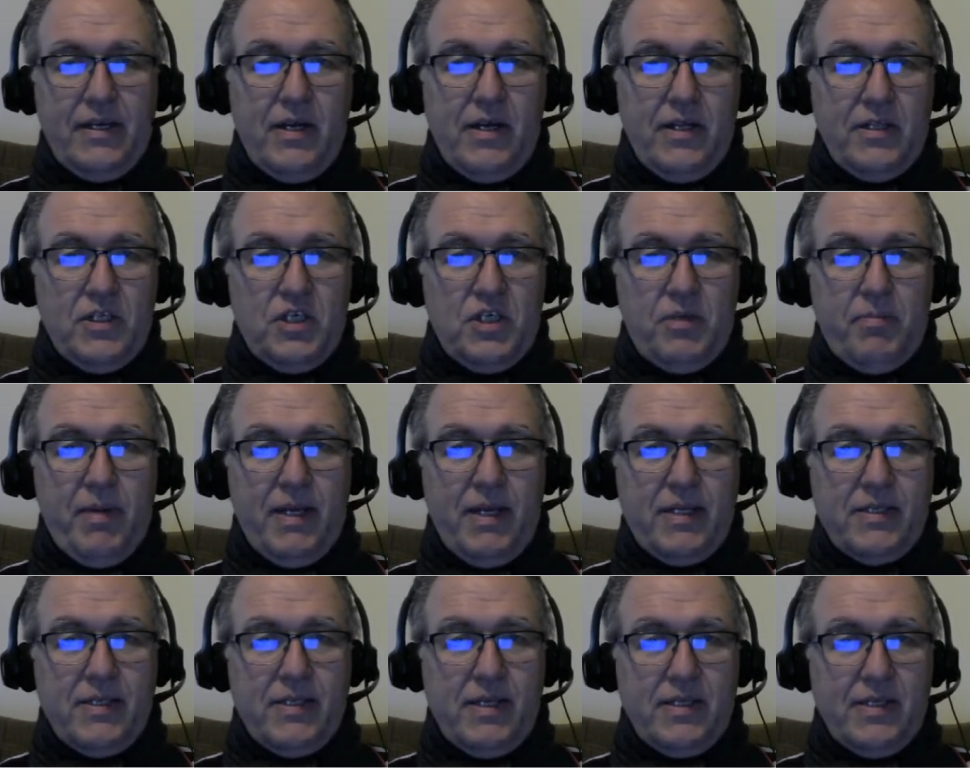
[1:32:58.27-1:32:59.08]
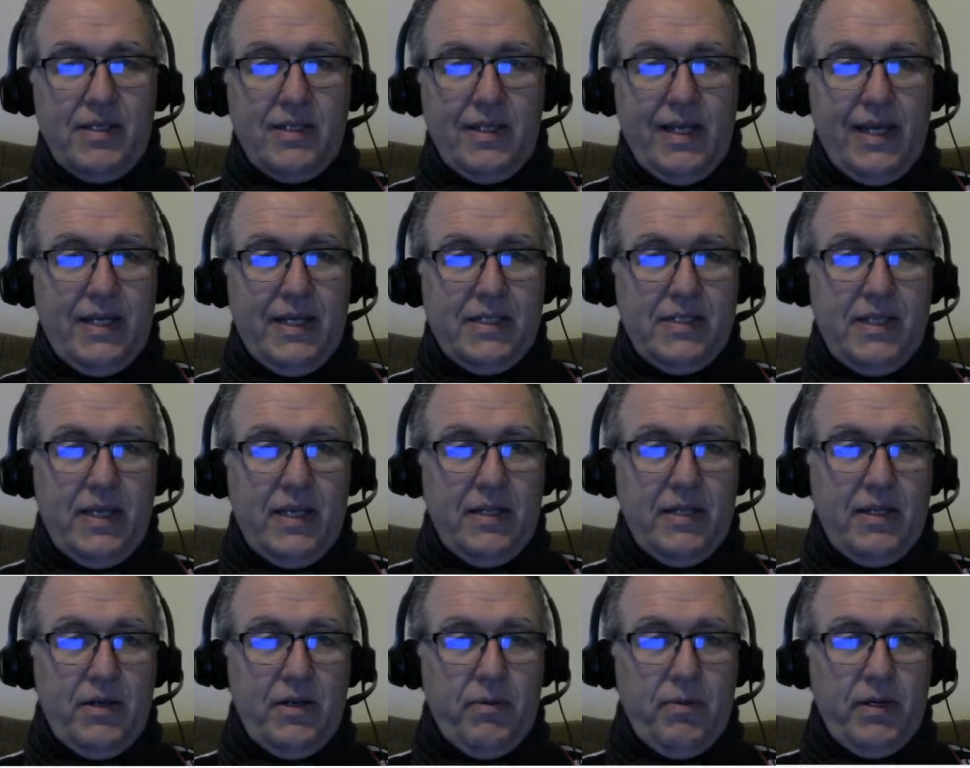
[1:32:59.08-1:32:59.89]
Technology makes us
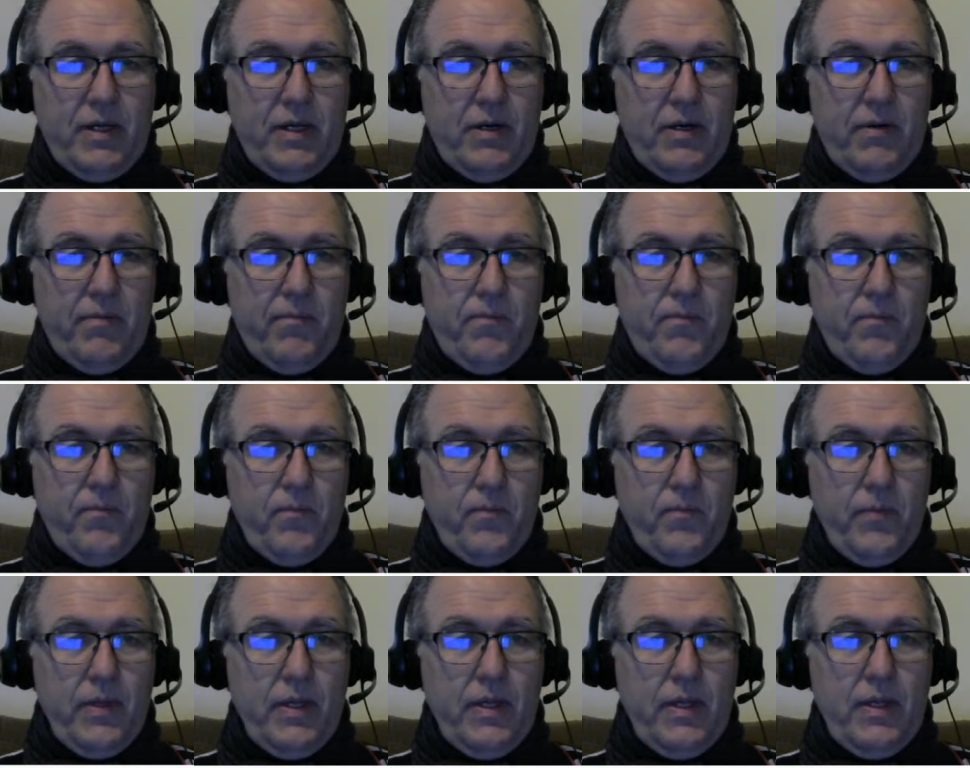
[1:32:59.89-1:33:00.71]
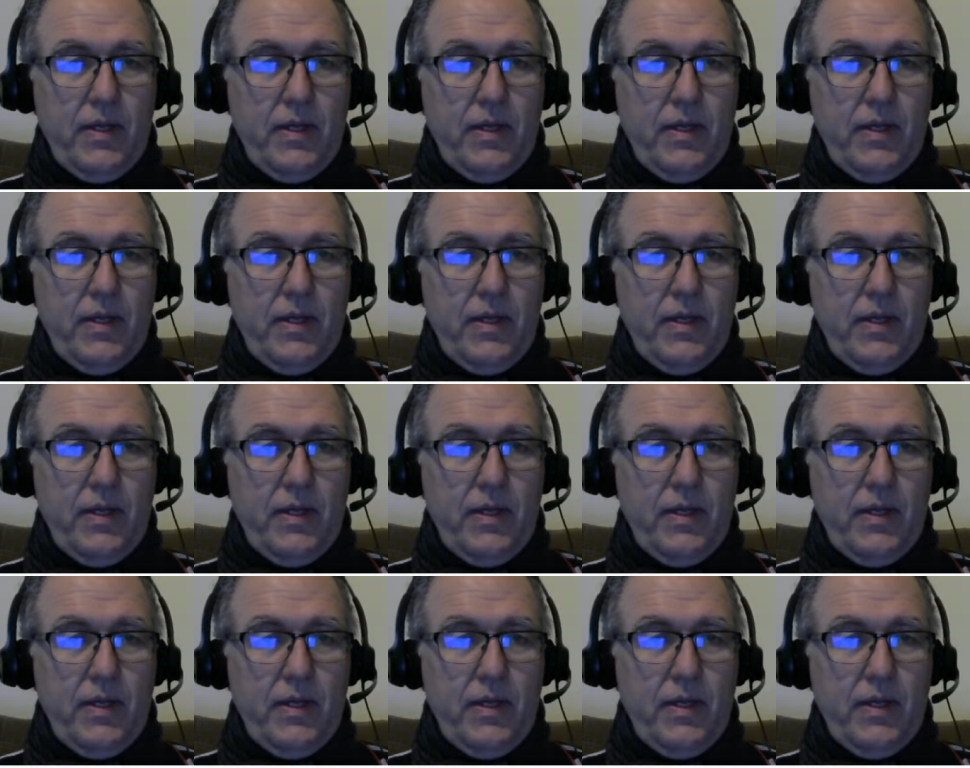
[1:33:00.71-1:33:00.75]
lazy. There we go.